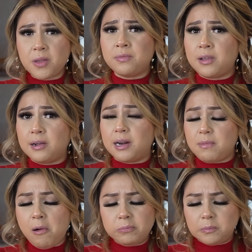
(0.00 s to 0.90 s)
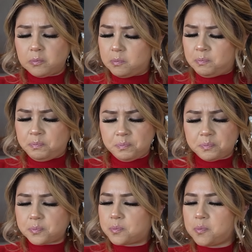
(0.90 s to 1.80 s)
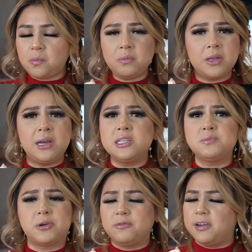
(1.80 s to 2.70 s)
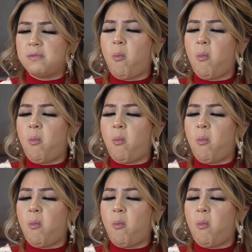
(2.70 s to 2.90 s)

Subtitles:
The crema, it's perfect.